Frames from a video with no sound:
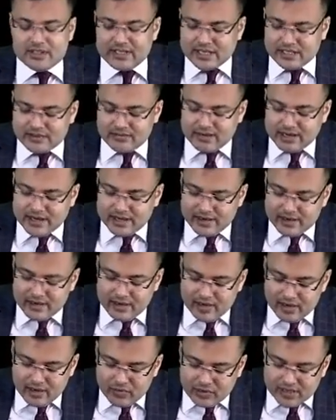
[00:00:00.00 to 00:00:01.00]
That's why,
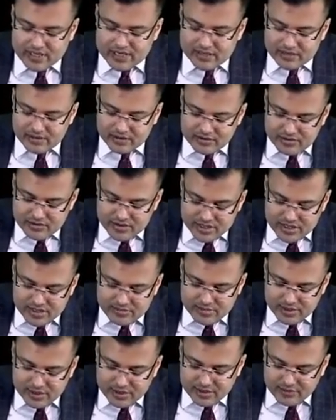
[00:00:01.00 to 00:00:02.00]
what is the
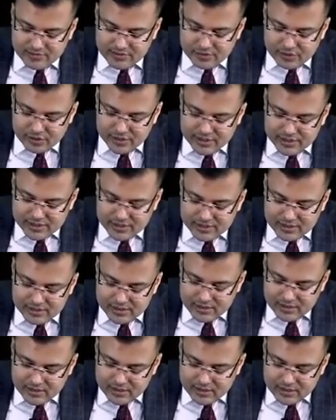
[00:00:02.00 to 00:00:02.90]
treatment of choice?